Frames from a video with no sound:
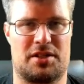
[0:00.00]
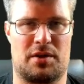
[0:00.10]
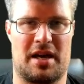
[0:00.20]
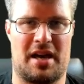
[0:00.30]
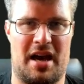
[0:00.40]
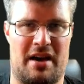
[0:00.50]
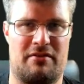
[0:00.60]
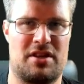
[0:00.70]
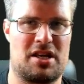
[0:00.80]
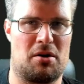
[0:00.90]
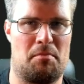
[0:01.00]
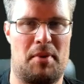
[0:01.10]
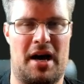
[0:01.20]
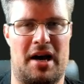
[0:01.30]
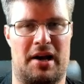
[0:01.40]
So I have the
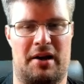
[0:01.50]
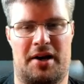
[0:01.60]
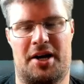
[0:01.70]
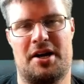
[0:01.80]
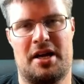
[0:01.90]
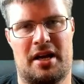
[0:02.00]
compiler